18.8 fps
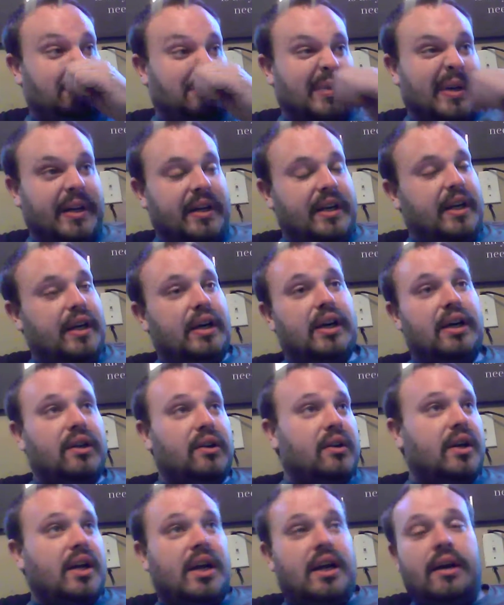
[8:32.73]
But yeah,
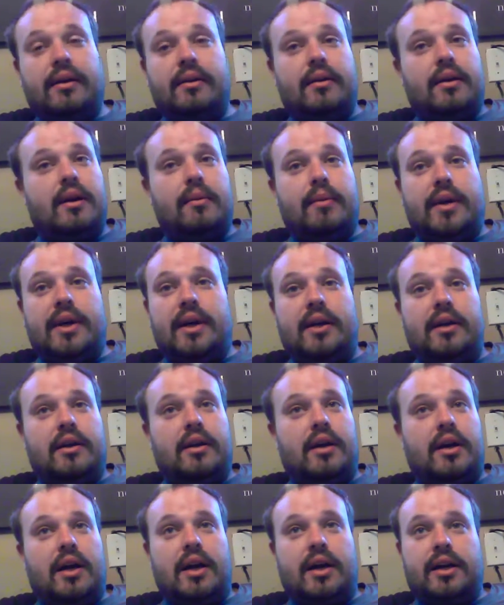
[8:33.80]
other than that, I mean,
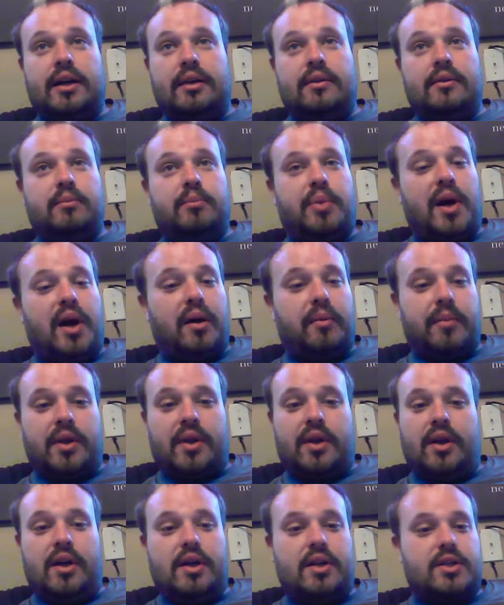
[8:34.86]
I can pop the
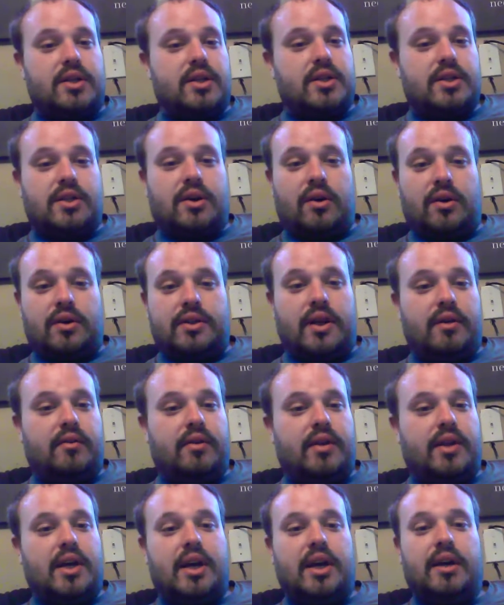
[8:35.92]
clutch. It starts
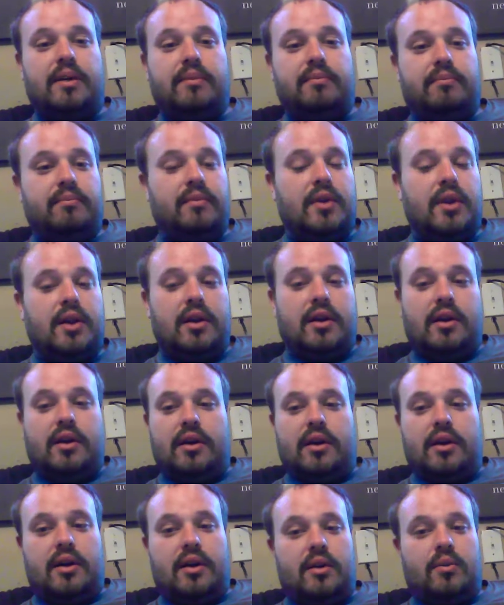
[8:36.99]
every time.
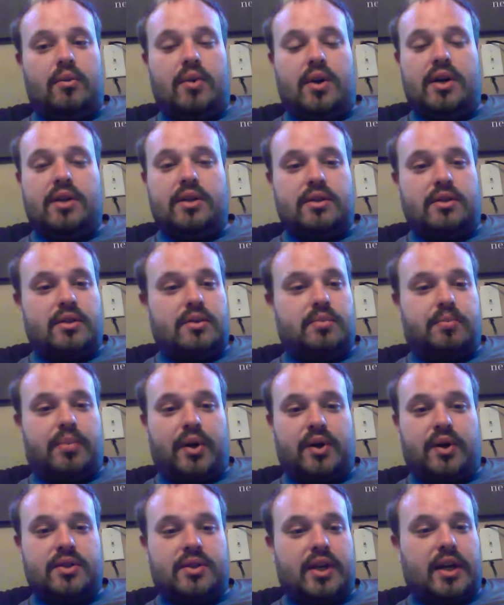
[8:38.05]
Runs,
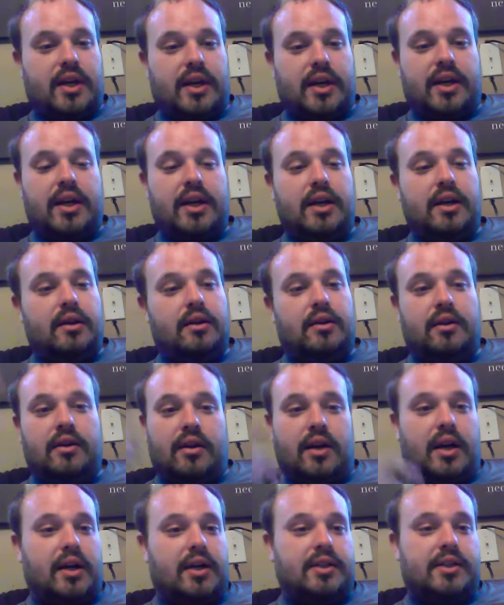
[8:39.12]
purrs like a kitten.
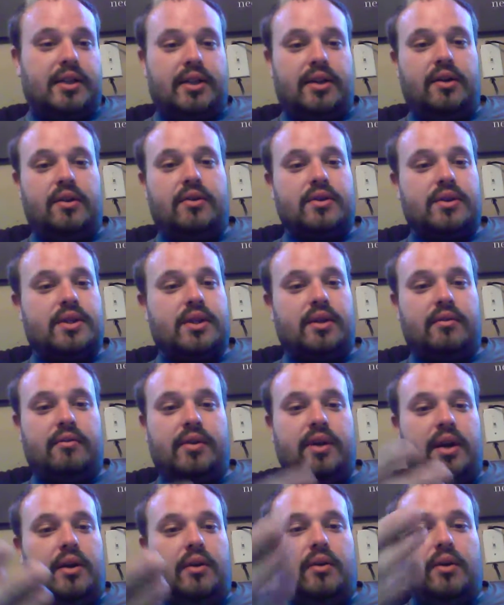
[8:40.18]
Like I said, you can see the
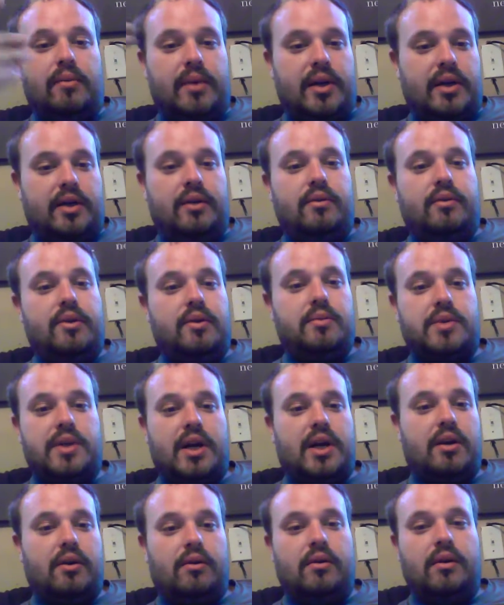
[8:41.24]
video on my YouTube
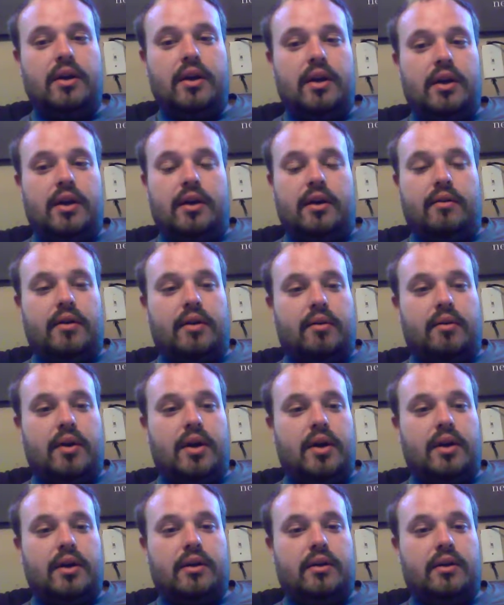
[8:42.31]
channel of it
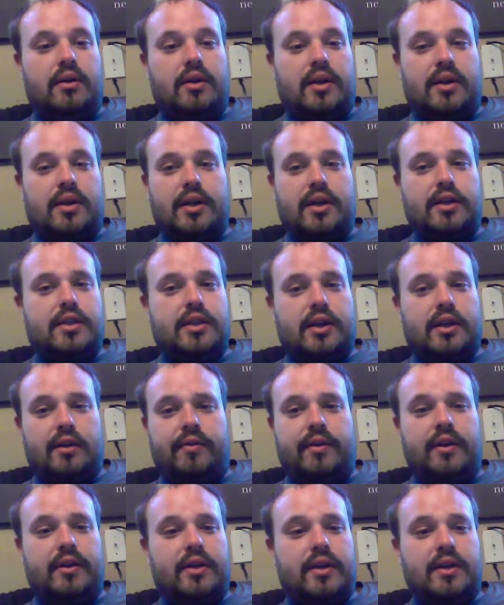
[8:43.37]
running. I think it's like a
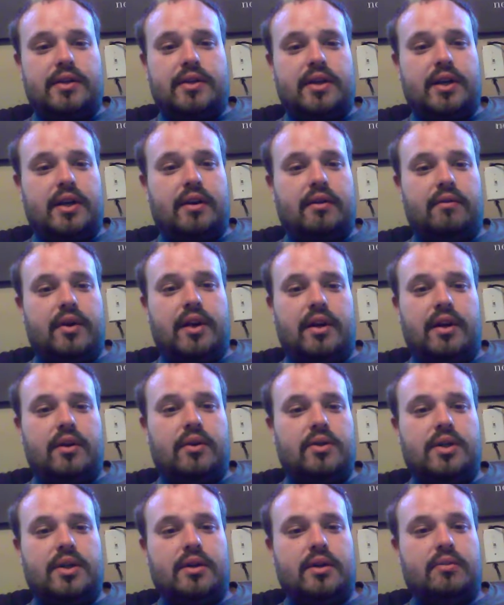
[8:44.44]
15-second video
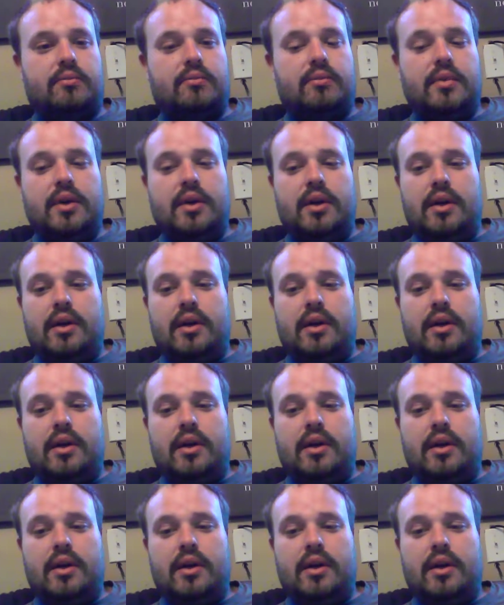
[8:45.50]
or something.